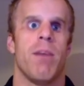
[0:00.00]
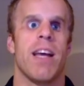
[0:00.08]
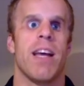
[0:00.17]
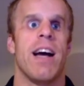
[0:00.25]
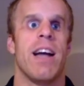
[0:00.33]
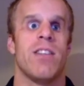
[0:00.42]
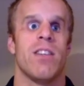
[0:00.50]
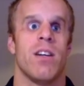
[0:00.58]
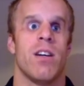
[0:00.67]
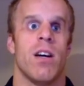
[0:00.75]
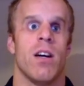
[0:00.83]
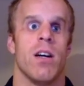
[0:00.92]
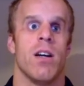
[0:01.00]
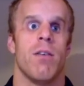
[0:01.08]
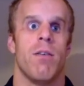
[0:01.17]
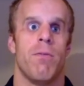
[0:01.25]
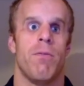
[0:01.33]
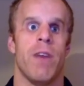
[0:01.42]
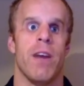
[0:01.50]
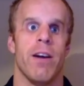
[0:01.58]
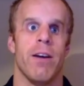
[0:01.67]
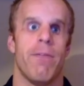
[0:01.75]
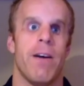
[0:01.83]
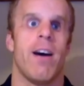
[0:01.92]
guides are
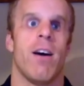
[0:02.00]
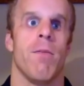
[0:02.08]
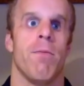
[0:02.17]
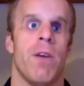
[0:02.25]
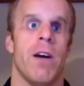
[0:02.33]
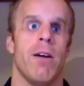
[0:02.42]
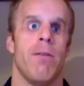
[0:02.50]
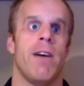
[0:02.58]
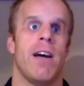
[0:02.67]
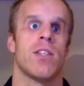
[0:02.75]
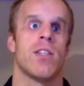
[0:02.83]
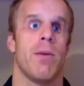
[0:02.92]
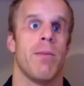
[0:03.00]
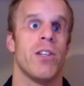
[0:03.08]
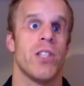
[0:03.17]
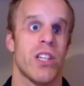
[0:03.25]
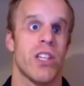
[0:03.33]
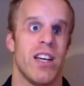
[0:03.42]
very fast swimmers.